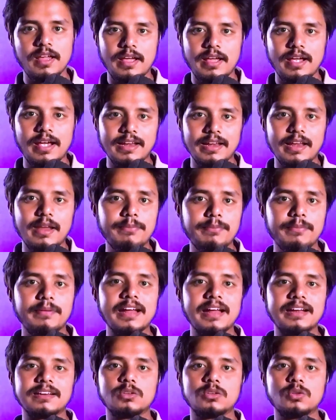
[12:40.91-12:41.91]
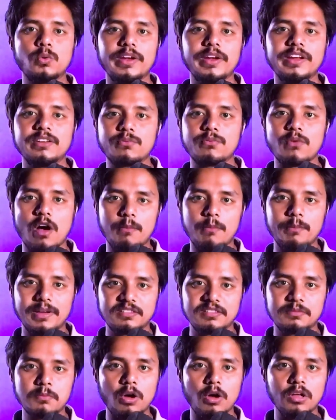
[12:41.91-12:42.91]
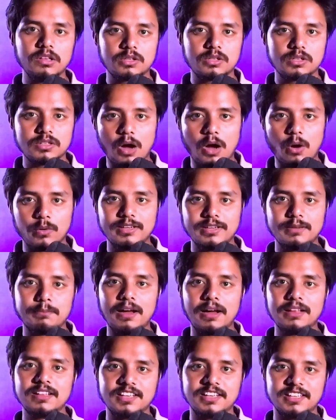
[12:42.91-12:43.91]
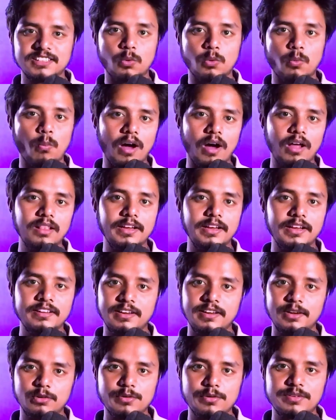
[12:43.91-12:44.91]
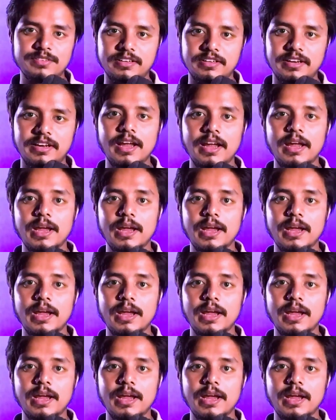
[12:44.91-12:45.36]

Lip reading: And if you can do it from a small town in Bangladesh while in university,